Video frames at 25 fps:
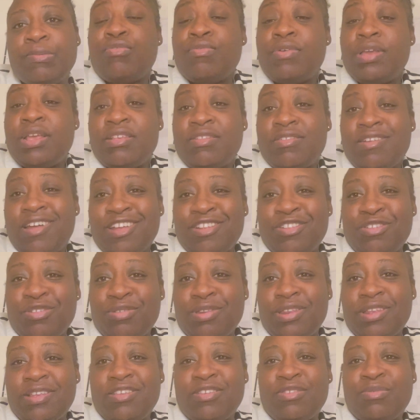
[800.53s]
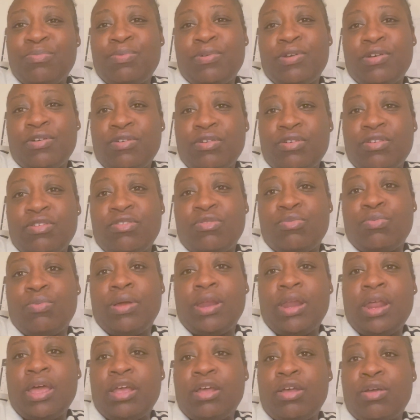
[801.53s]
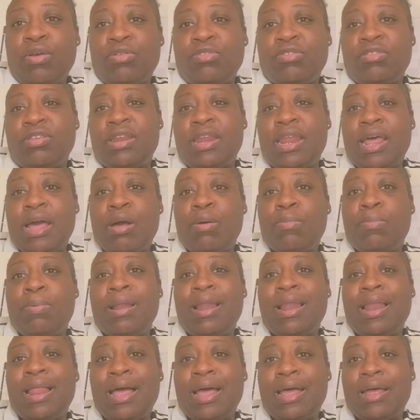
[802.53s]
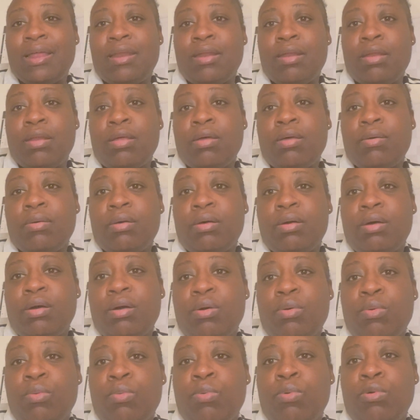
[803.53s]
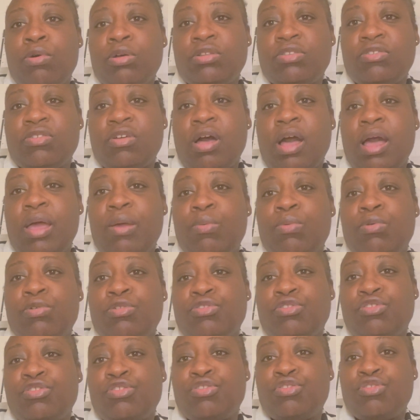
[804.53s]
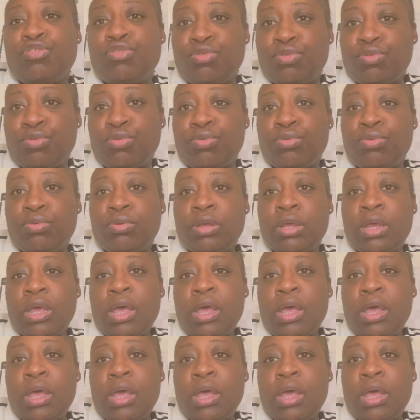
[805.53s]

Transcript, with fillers: The reason I do this is because when I go to now plan what I want to do,